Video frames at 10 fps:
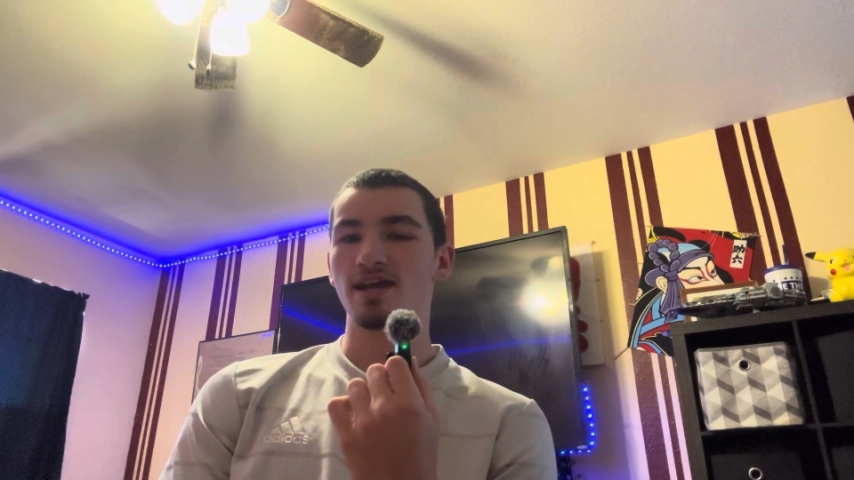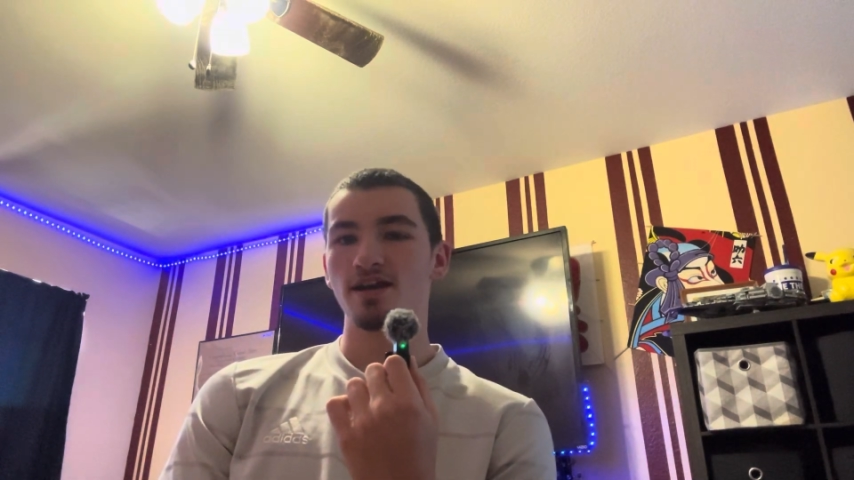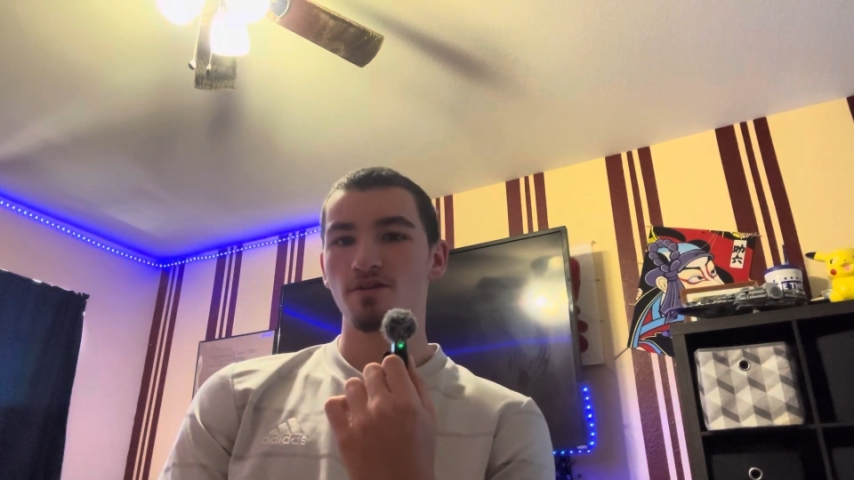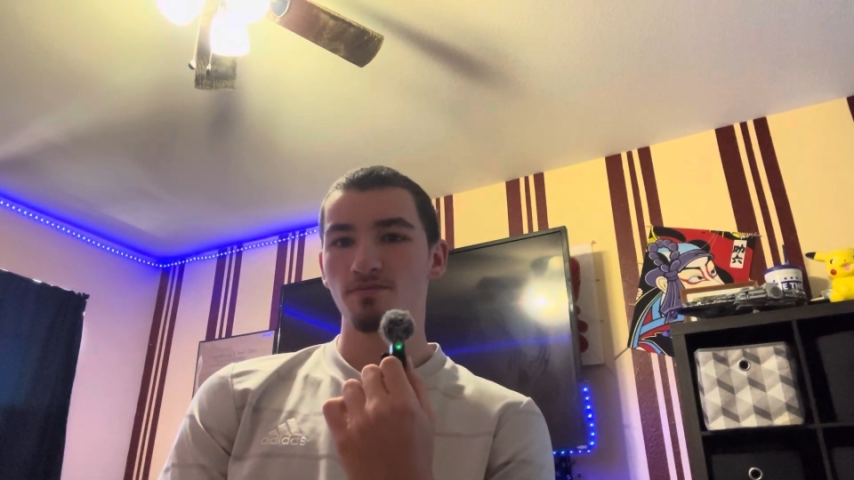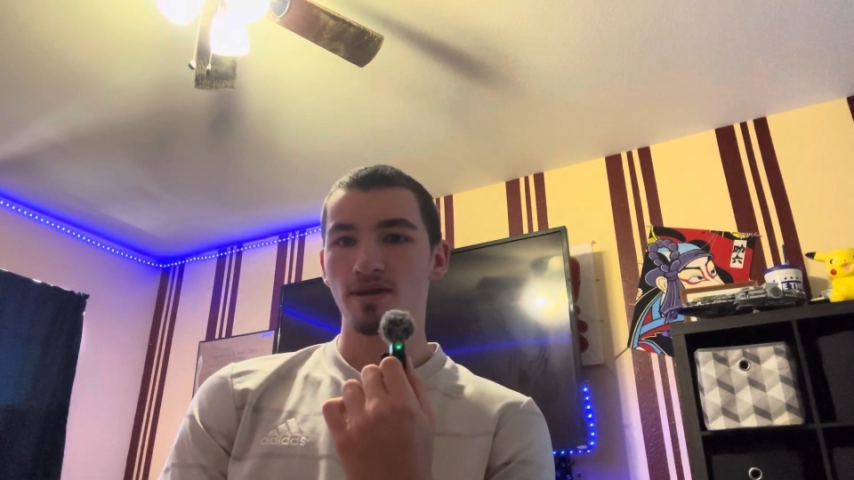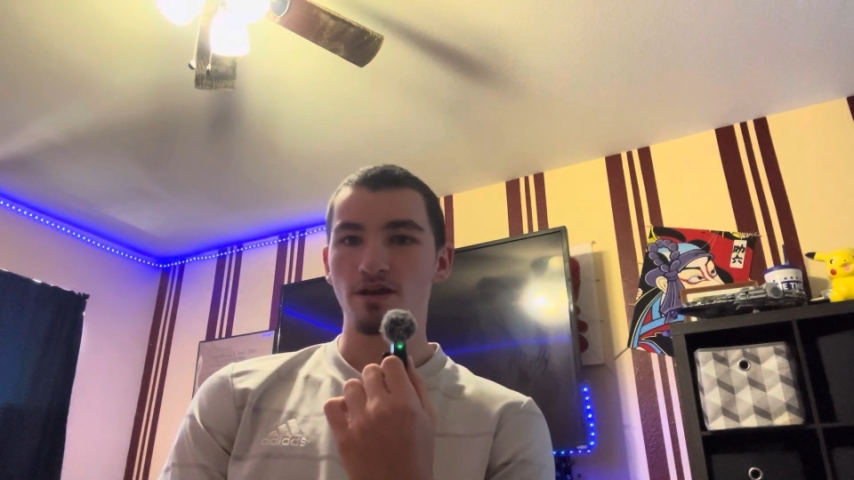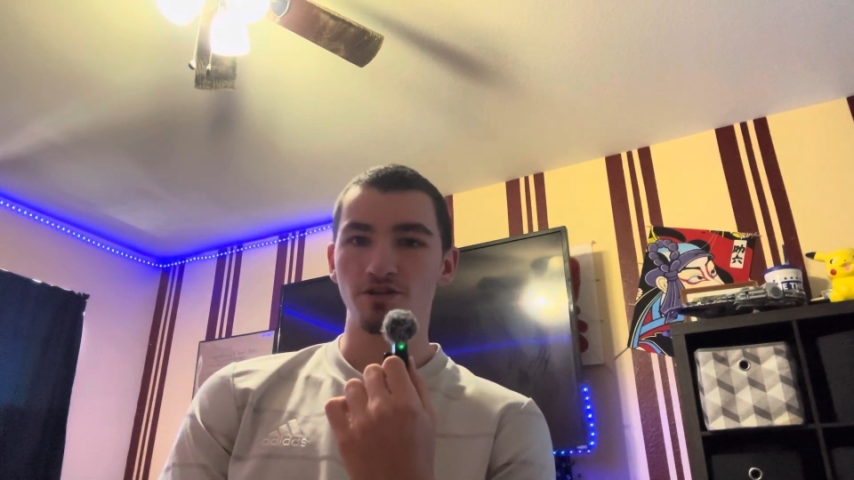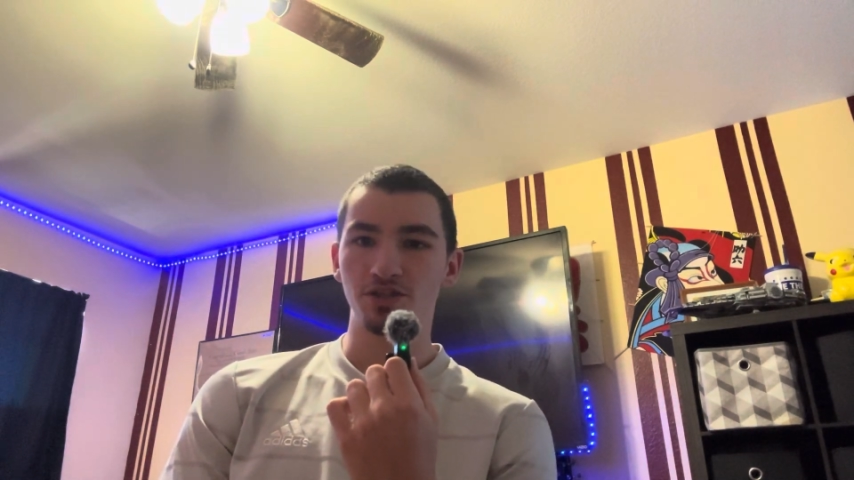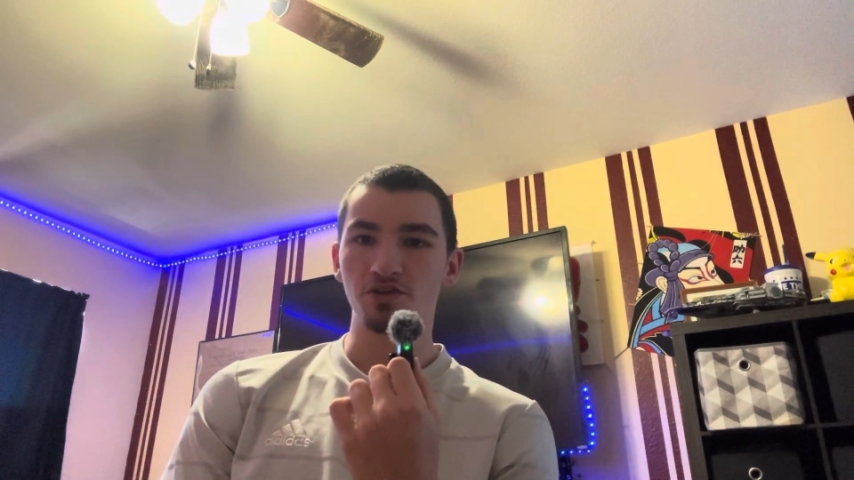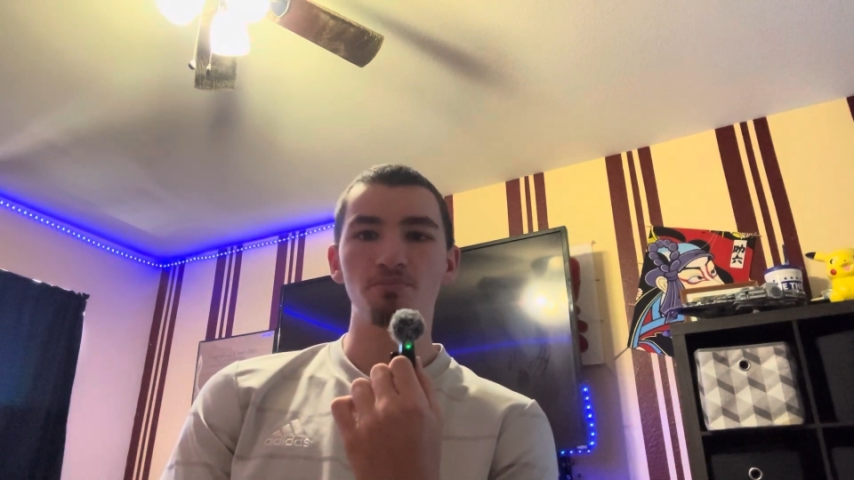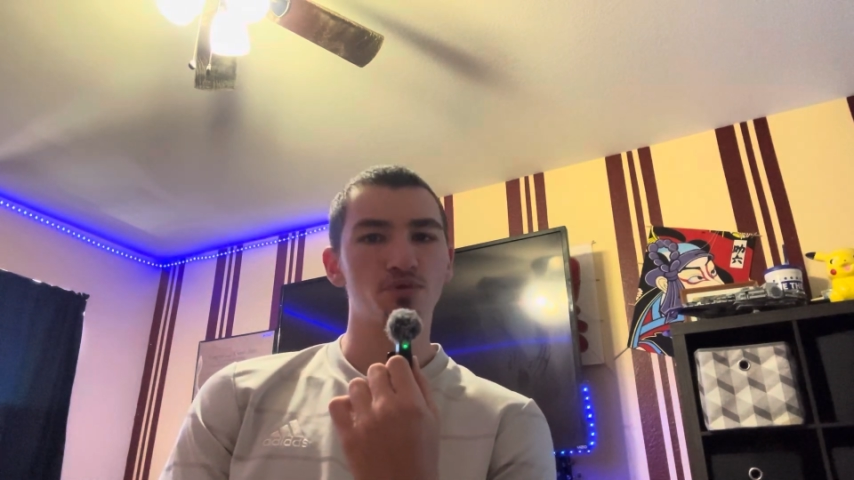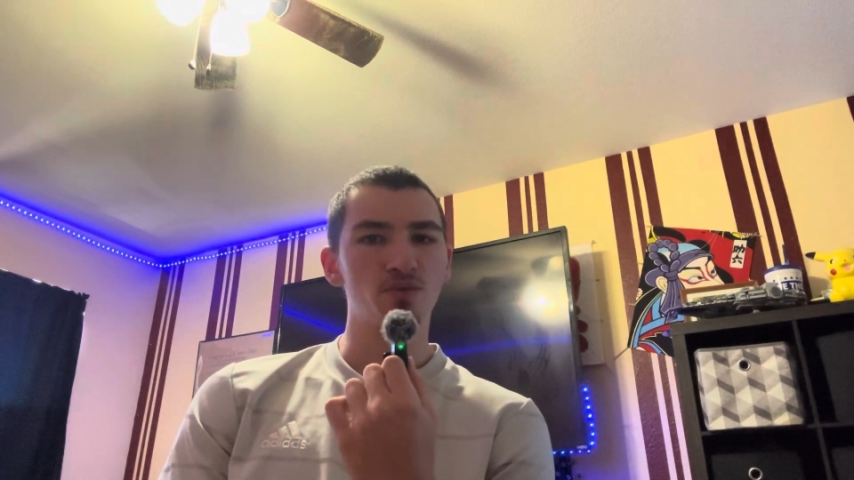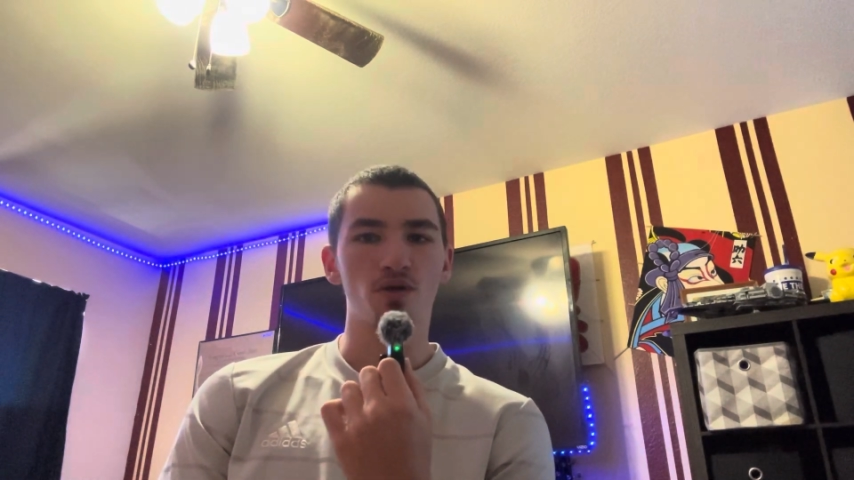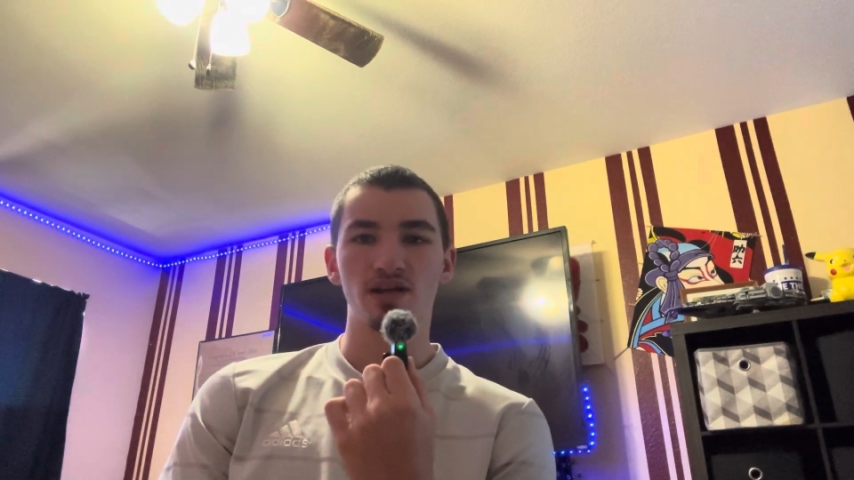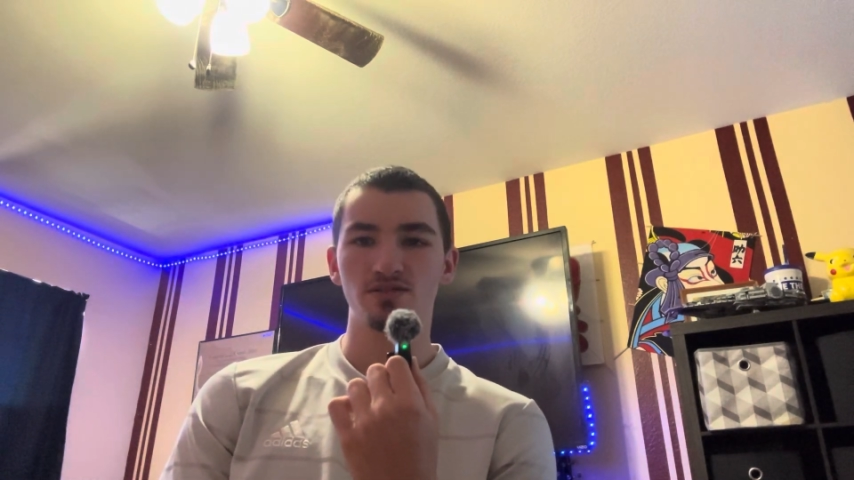energy drink
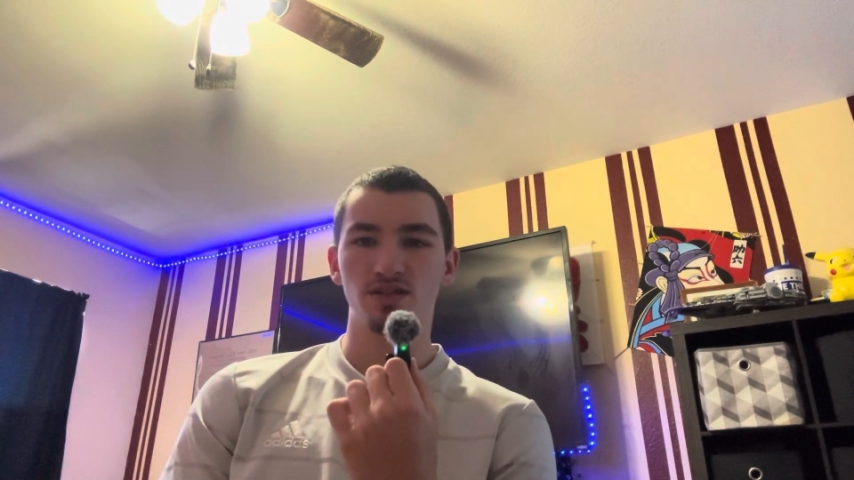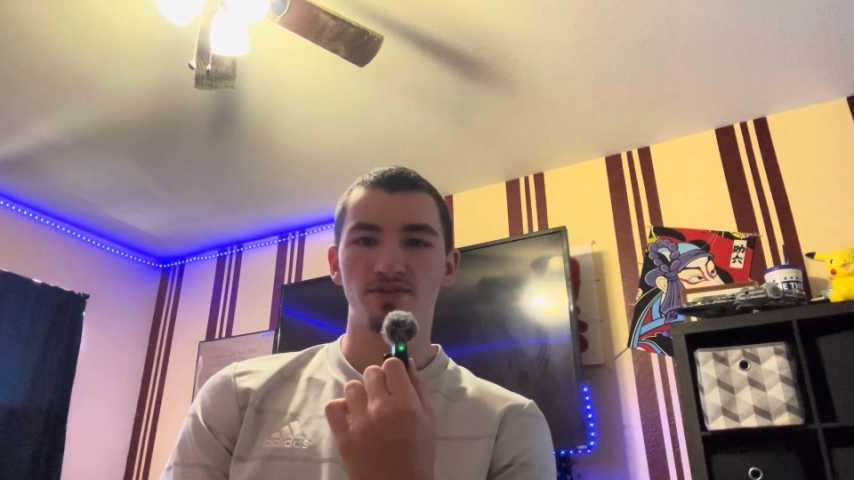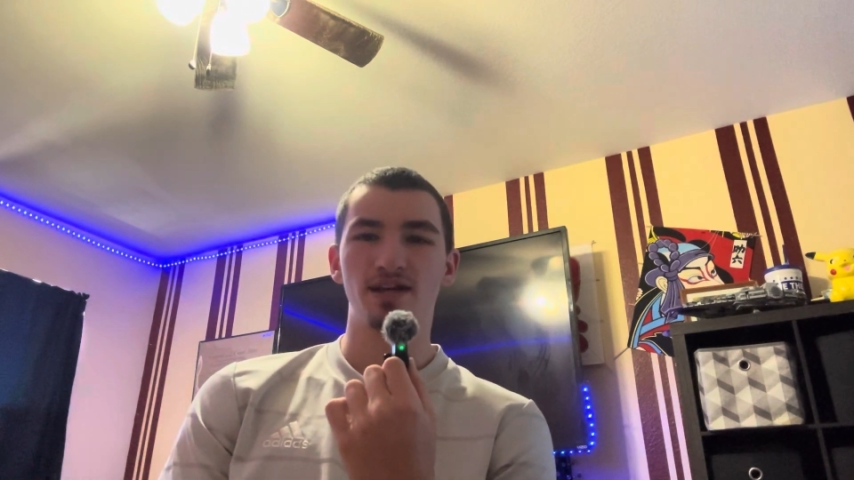pre-workout stuff,